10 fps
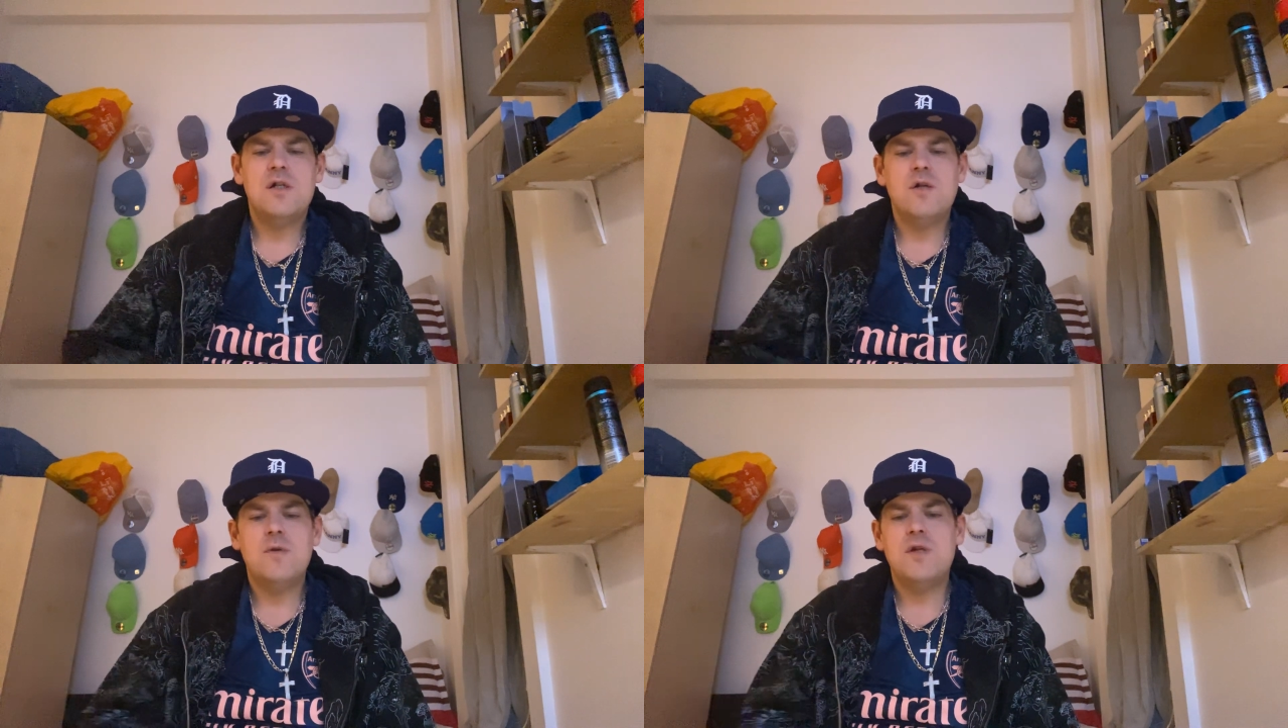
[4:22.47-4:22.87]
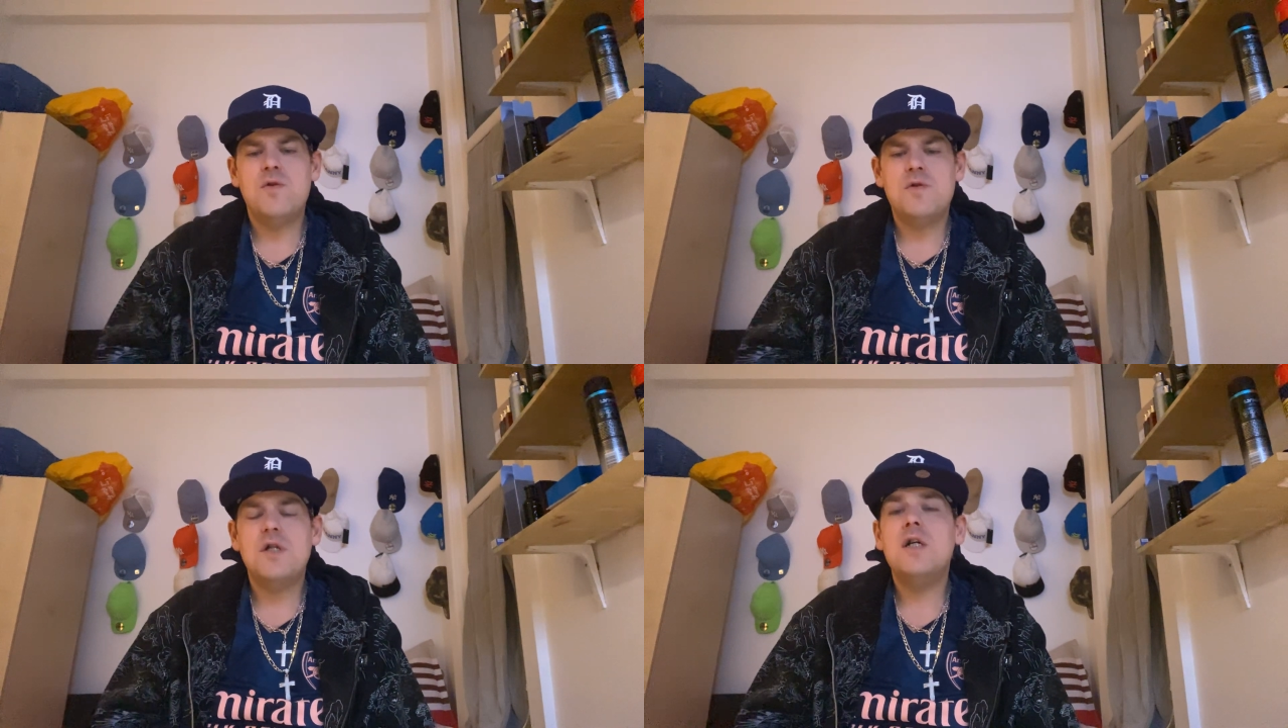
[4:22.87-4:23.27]

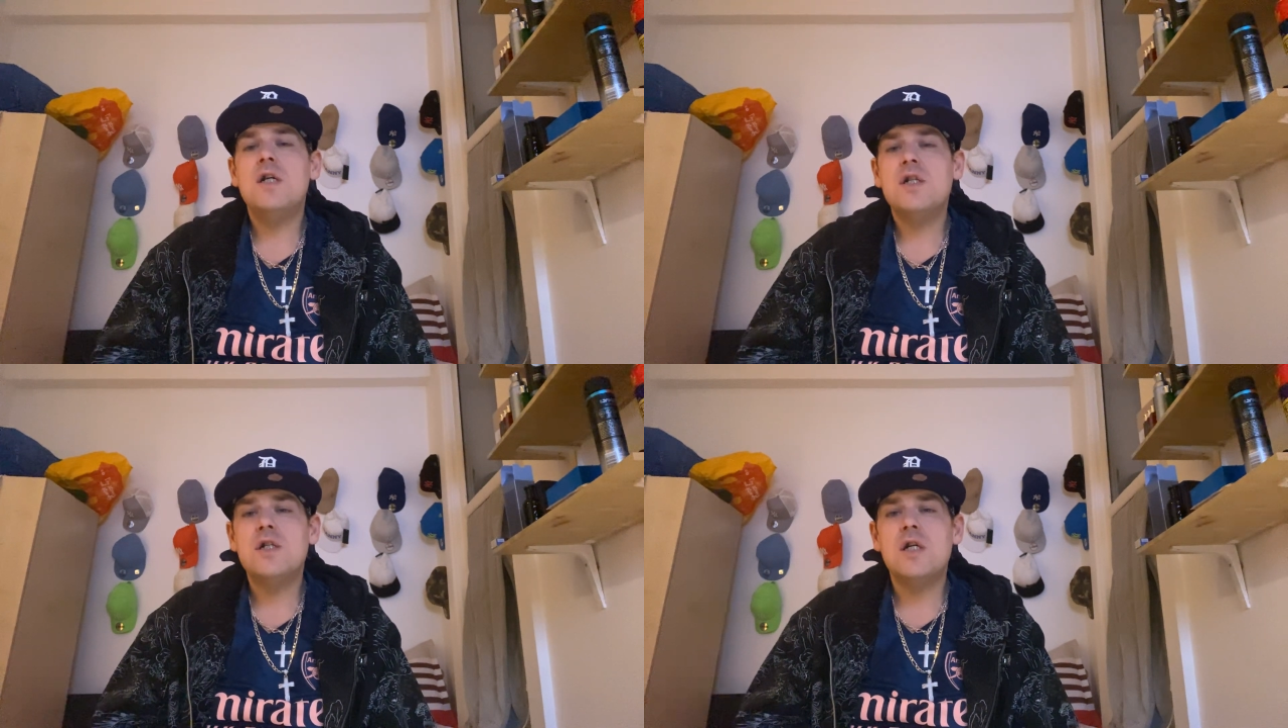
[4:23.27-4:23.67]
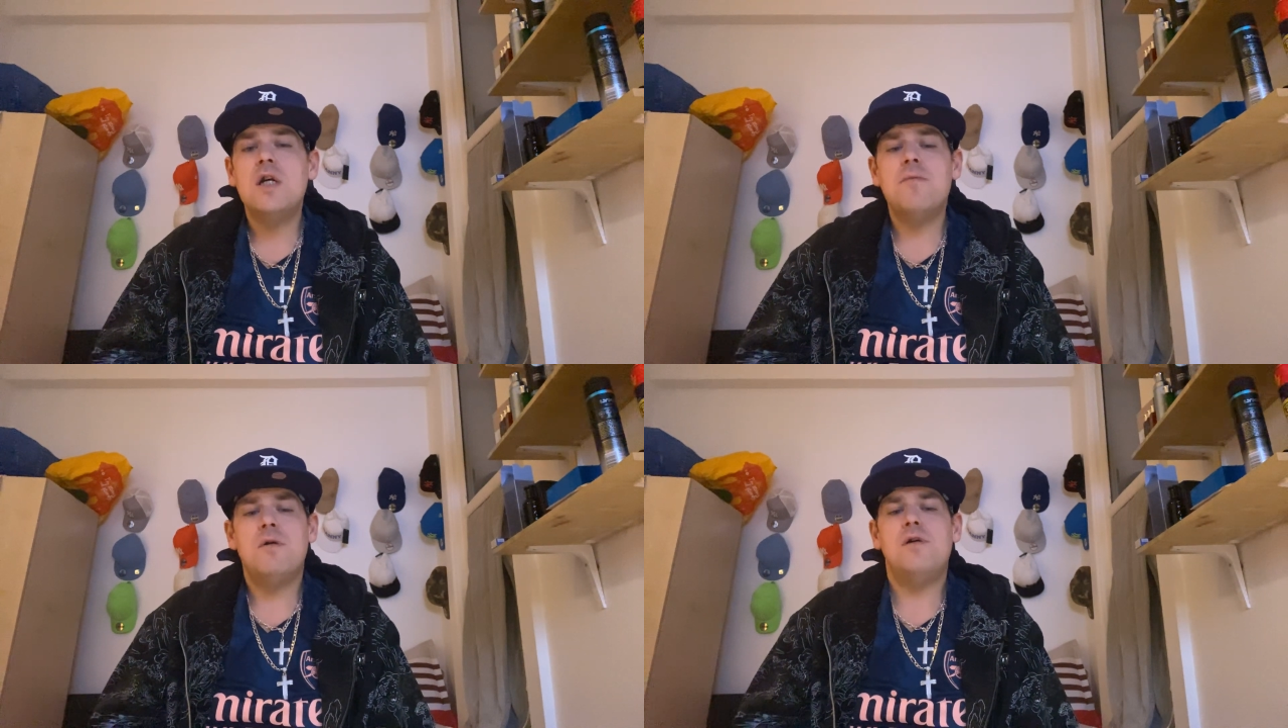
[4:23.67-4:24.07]
Guendouzi,
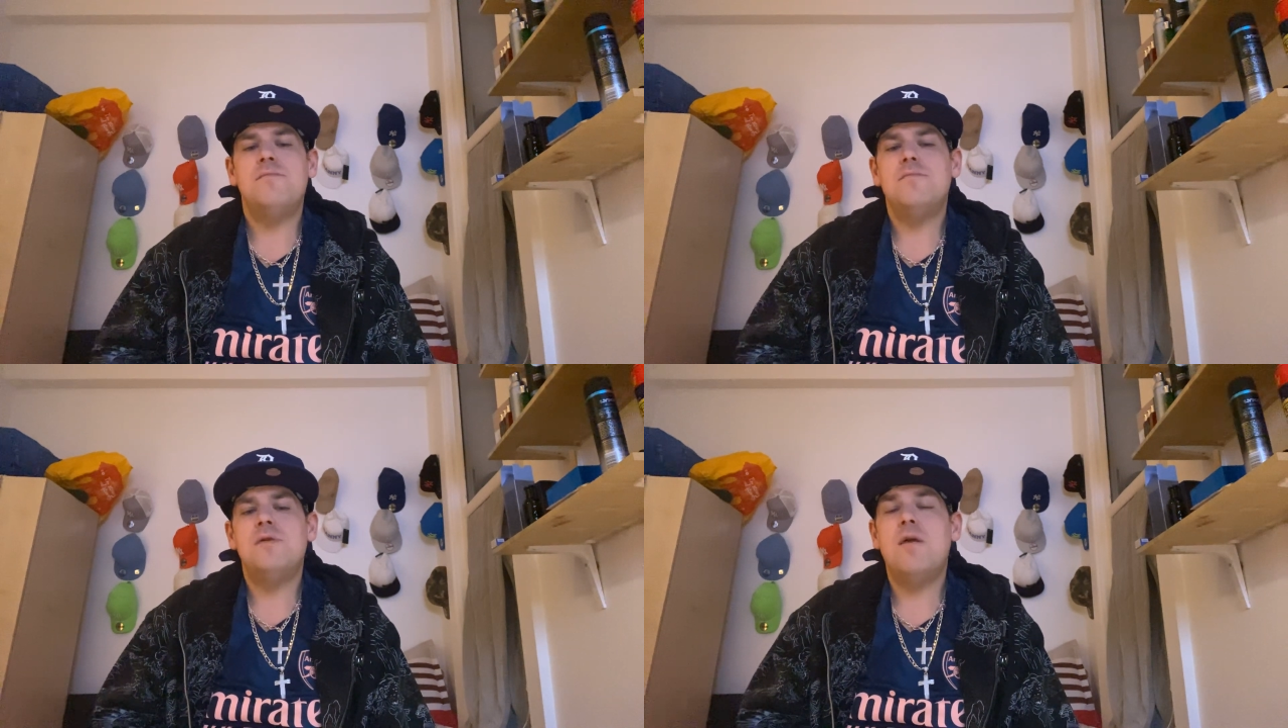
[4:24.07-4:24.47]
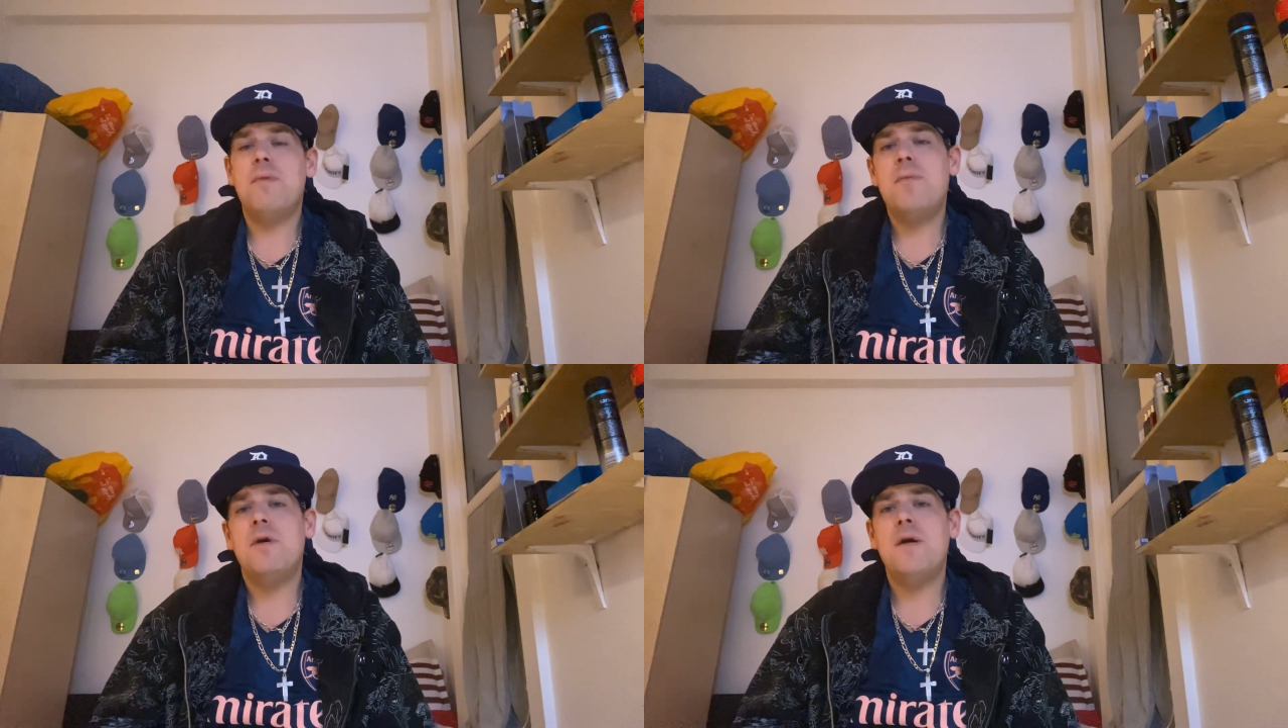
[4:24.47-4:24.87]
Saliba, and
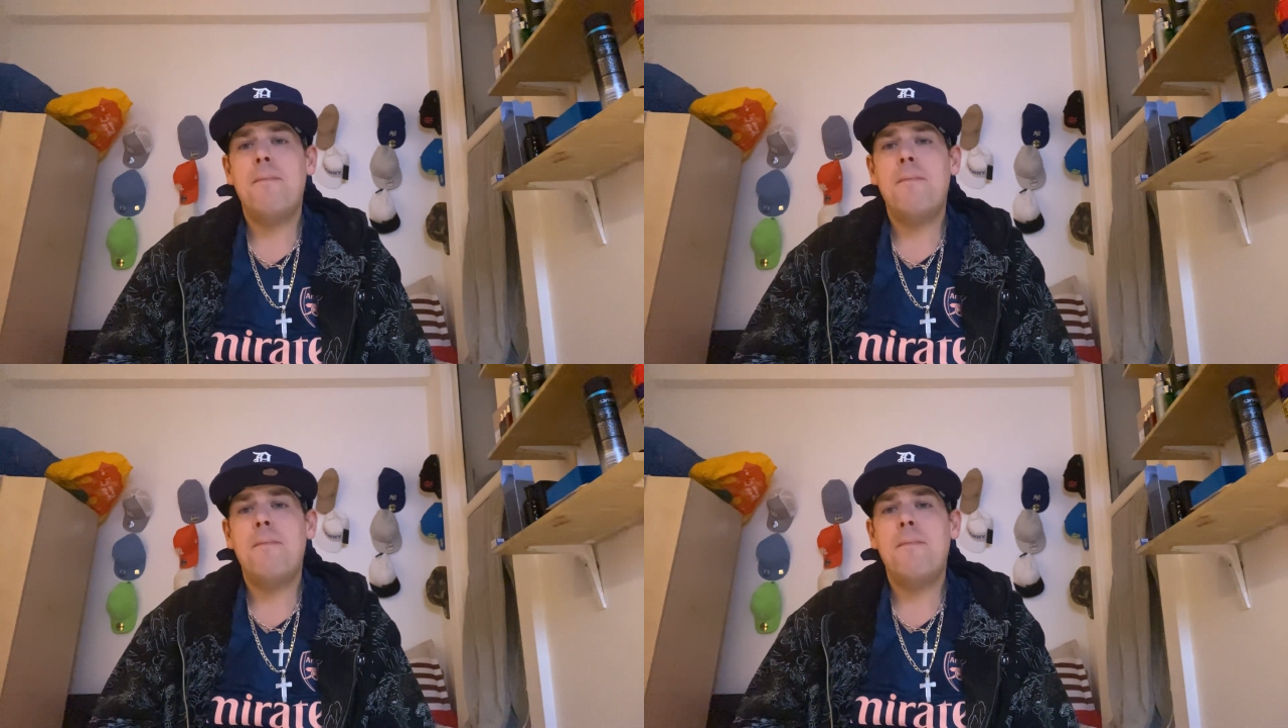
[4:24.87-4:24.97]
Pepe,